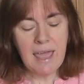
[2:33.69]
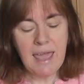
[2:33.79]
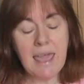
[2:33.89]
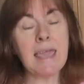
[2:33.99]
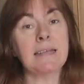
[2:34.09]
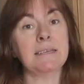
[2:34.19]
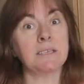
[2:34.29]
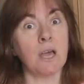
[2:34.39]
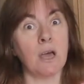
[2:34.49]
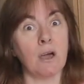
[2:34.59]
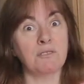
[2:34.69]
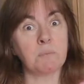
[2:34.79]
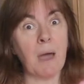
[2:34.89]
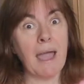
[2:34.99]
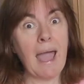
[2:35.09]
He deserves,
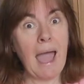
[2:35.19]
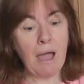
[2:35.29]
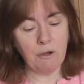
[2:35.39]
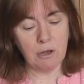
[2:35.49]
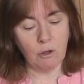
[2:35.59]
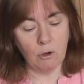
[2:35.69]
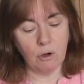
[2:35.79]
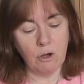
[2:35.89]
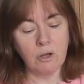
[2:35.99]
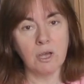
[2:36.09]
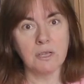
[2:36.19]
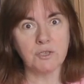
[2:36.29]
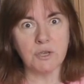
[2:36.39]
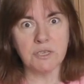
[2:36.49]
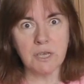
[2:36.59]
by our law,
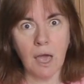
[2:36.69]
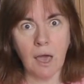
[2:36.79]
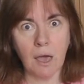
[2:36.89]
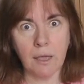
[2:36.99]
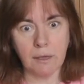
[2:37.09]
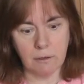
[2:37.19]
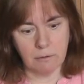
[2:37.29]
to die.